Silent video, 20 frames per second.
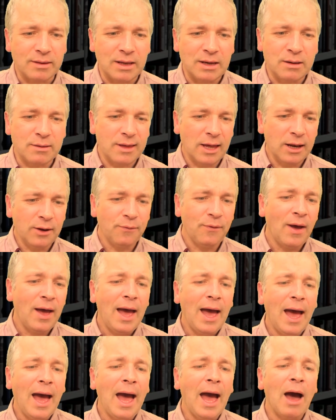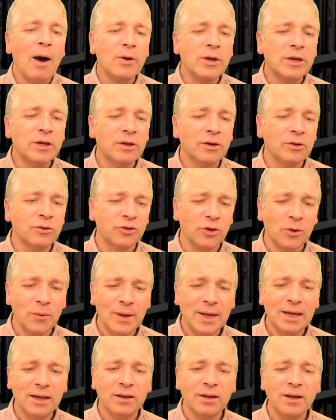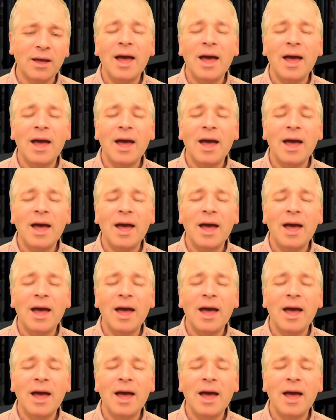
Instead of how are you doing?